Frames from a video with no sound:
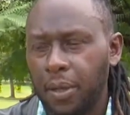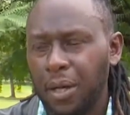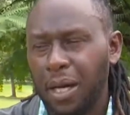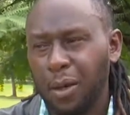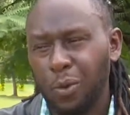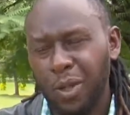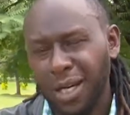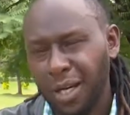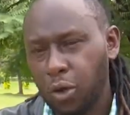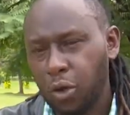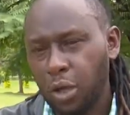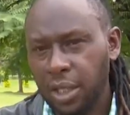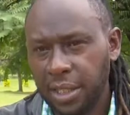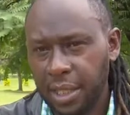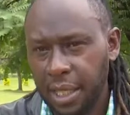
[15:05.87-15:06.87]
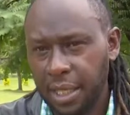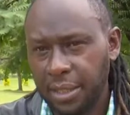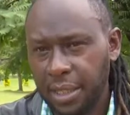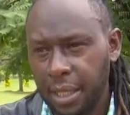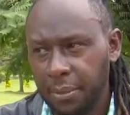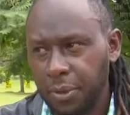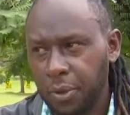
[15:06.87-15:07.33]
I wouldn't call it an
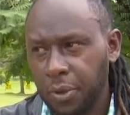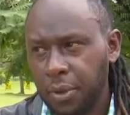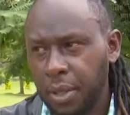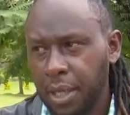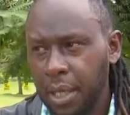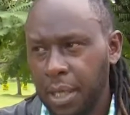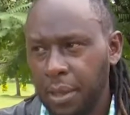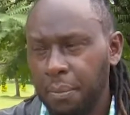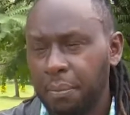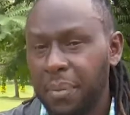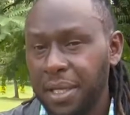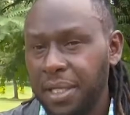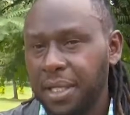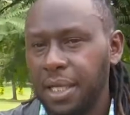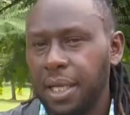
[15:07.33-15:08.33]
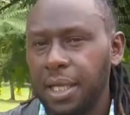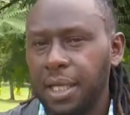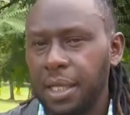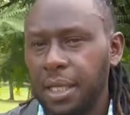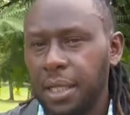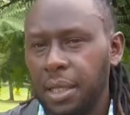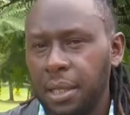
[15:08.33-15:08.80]
assumption.
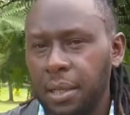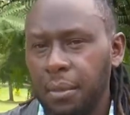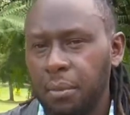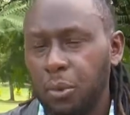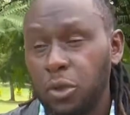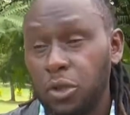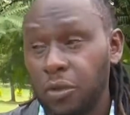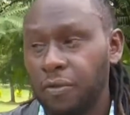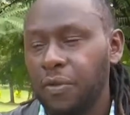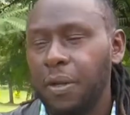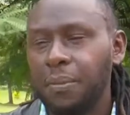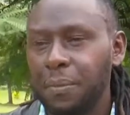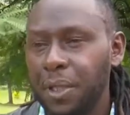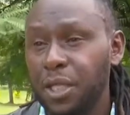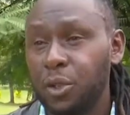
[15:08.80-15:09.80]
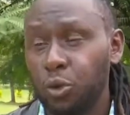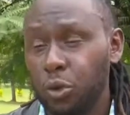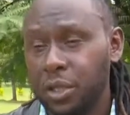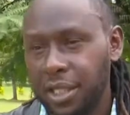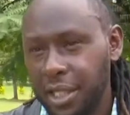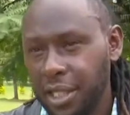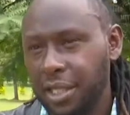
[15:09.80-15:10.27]
Basically, most of them didn't
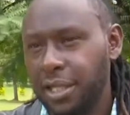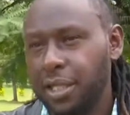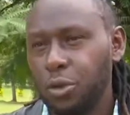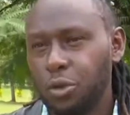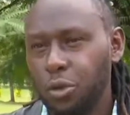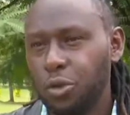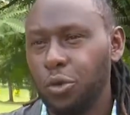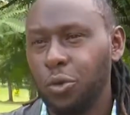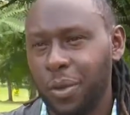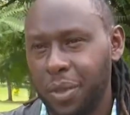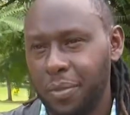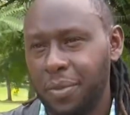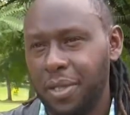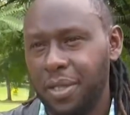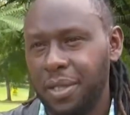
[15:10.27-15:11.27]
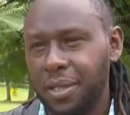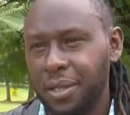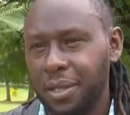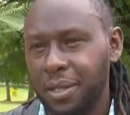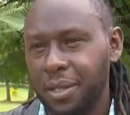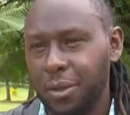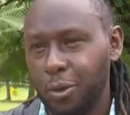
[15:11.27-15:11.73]
want anything to do with me,
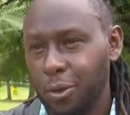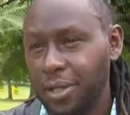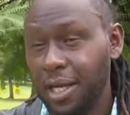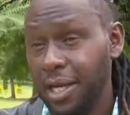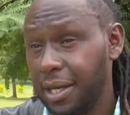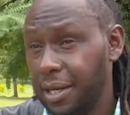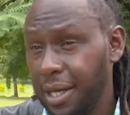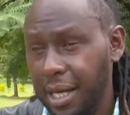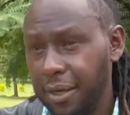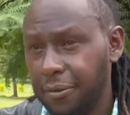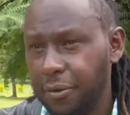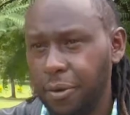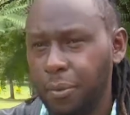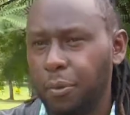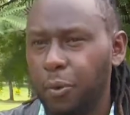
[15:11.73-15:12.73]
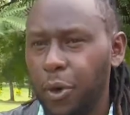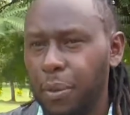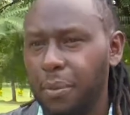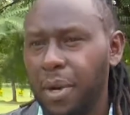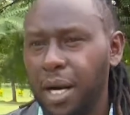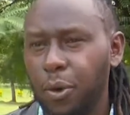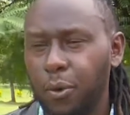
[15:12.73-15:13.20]
because I'd, like, from way
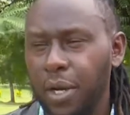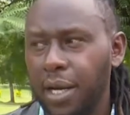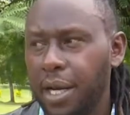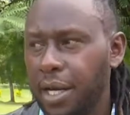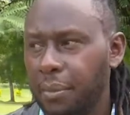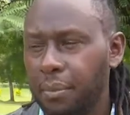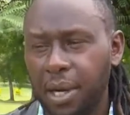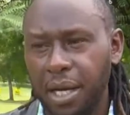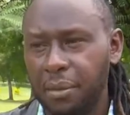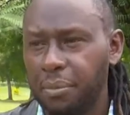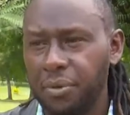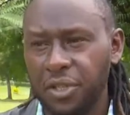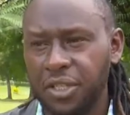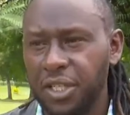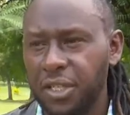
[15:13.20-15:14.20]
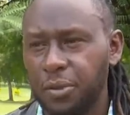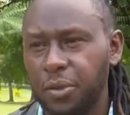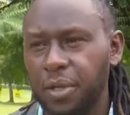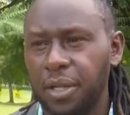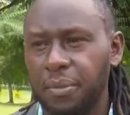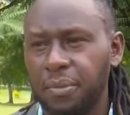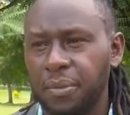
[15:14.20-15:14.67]
back when, I'd burned bridges
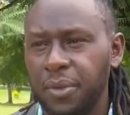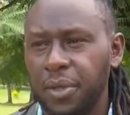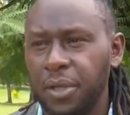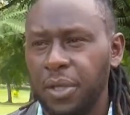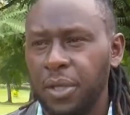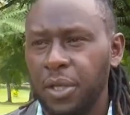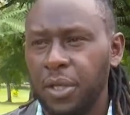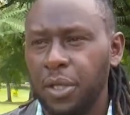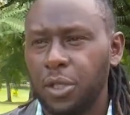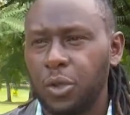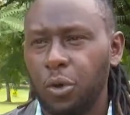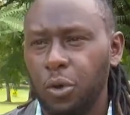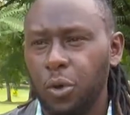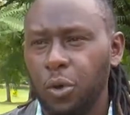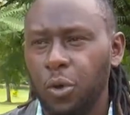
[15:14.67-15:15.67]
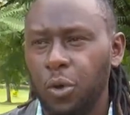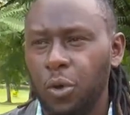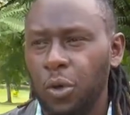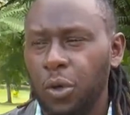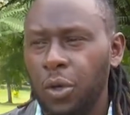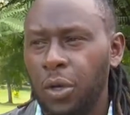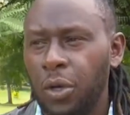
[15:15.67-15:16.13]
with them. So
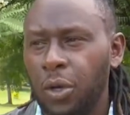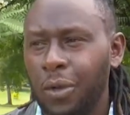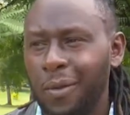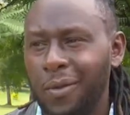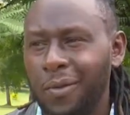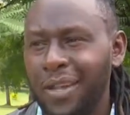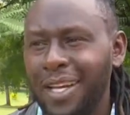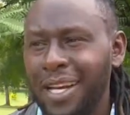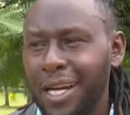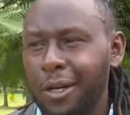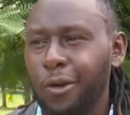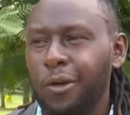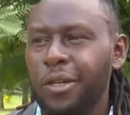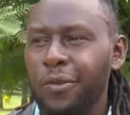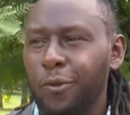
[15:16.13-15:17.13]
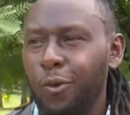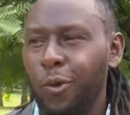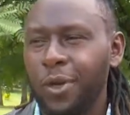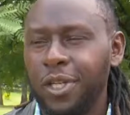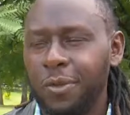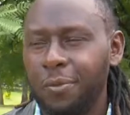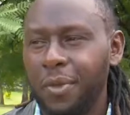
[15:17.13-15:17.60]
they kind of
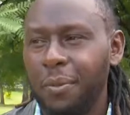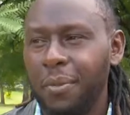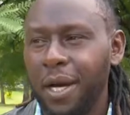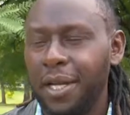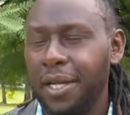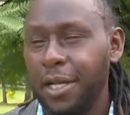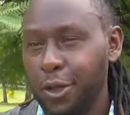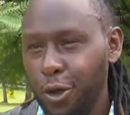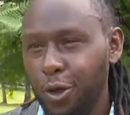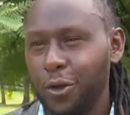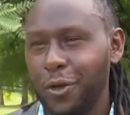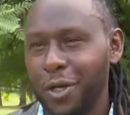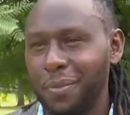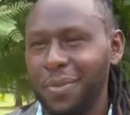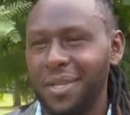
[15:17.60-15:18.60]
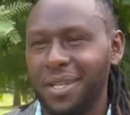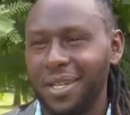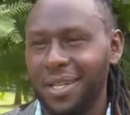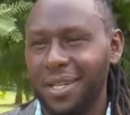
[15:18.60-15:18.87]
influenced me by ignoring me